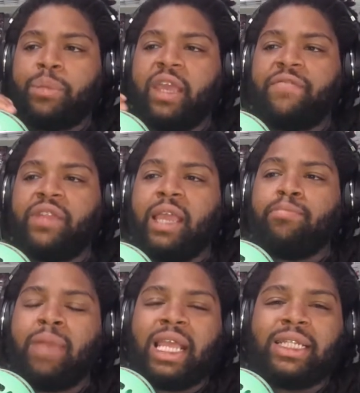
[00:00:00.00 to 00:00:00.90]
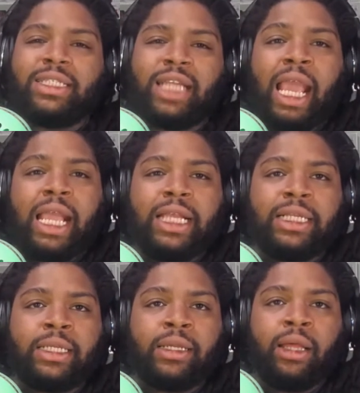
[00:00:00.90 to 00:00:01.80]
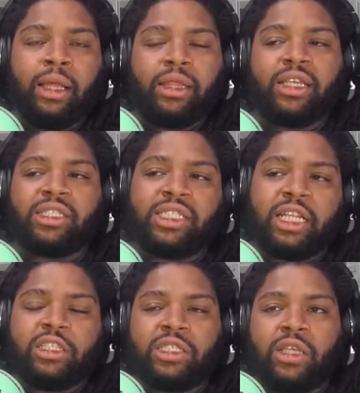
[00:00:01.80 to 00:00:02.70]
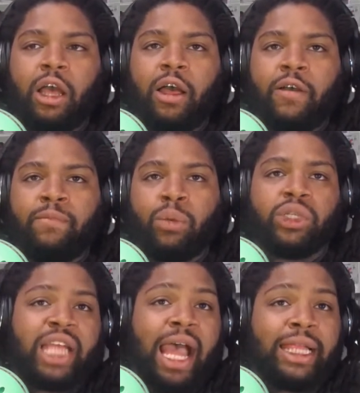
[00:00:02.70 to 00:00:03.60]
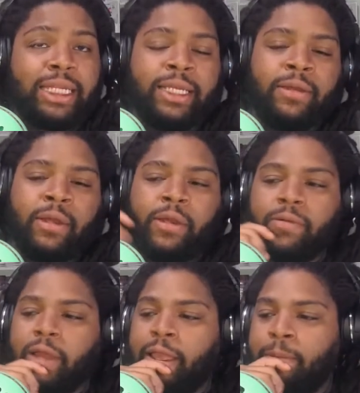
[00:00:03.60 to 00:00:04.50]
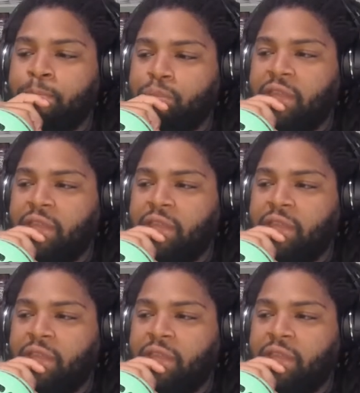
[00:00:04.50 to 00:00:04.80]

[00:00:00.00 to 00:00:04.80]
if they maintain the sense of mortality, right?